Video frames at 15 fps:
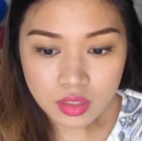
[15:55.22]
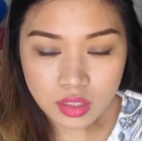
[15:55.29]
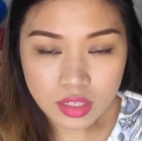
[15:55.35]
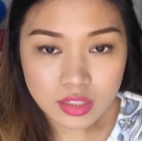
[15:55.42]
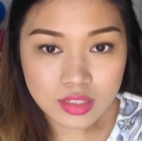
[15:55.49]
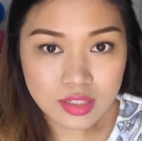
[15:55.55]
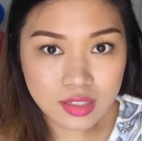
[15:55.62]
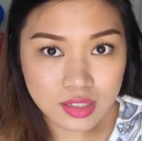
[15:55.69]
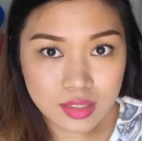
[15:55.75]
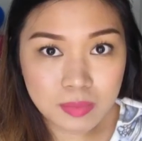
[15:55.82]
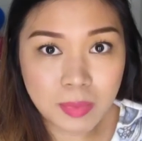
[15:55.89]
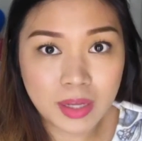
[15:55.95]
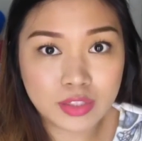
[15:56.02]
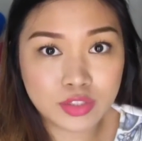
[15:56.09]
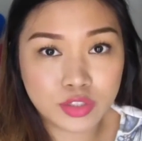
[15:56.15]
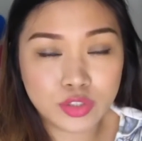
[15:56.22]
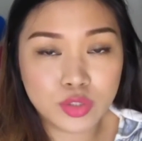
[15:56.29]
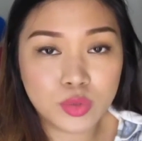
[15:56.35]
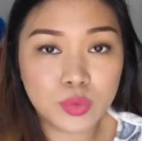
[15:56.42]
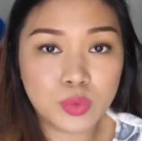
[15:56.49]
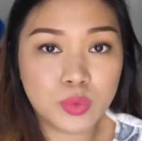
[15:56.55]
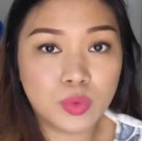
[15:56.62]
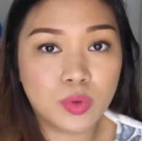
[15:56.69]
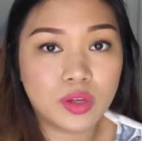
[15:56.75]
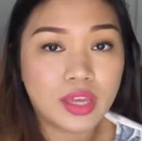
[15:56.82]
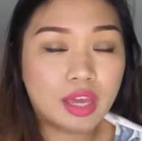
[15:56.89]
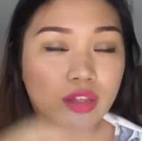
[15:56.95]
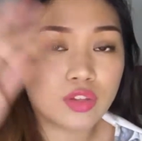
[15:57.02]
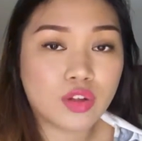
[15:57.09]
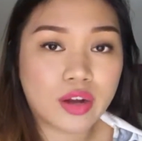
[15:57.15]
it is better to
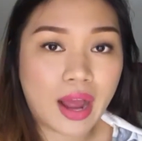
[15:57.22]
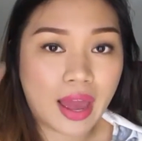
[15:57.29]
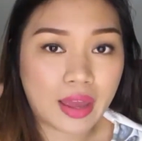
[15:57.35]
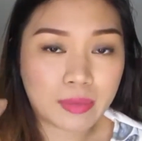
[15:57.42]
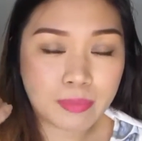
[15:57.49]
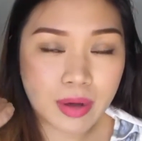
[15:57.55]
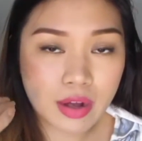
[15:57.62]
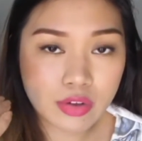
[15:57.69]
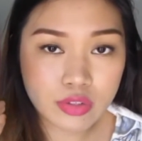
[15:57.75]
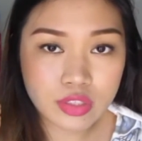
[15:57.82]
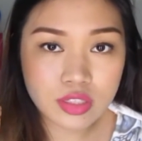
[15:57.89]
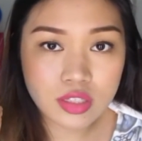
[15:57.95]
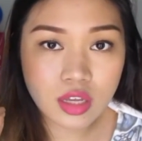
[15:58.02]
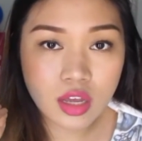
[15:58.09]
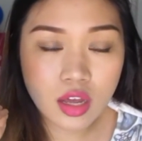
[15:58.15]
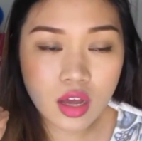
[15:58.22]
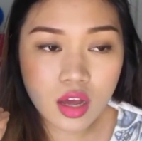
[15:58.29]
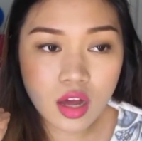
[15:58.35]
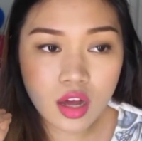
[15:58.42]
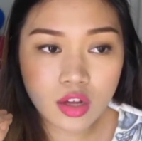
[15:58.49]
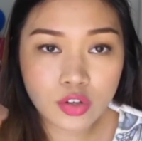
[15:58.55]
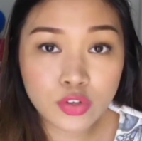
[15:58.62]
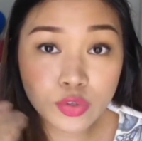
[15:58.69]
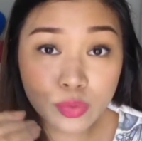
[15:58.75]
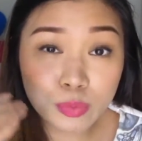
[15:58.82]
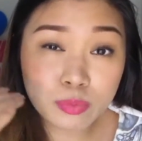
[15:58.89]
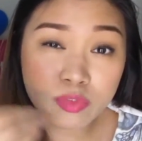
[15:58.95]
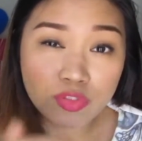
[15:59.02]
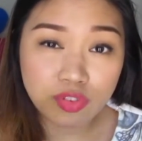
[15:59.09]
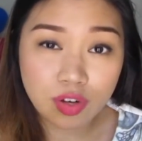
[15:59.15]
get your eyebrows
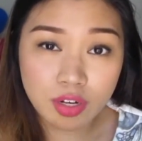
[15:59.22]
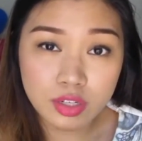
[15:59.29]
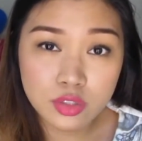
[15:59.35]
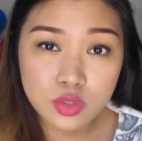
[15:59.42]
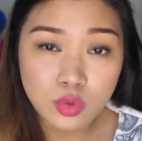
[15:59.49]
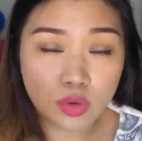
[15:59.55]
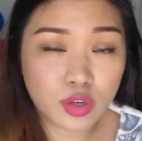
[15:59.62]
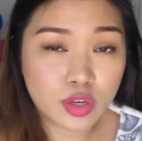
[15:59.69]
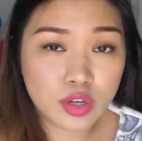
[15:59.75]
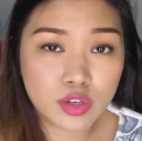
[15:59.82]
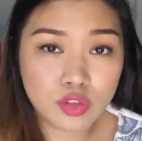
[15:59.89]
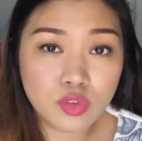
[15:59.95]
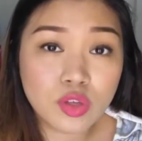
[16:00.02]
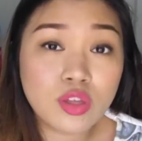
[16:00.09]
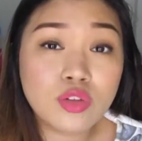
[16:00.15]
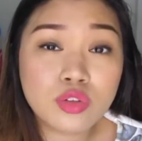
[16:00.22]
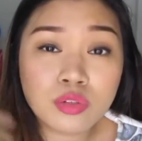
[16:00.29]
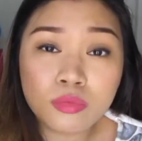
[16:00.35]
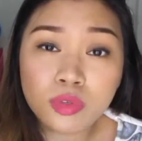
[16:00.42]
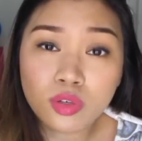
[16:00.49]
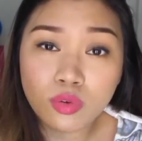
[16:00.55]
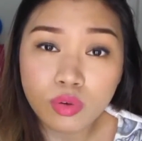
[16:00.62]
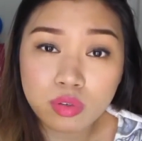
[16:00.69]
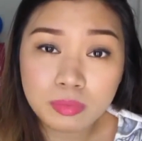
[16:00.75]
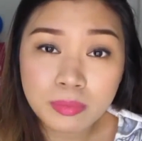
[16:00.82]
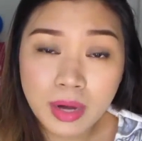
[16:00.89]
groomed first, or you can groom your own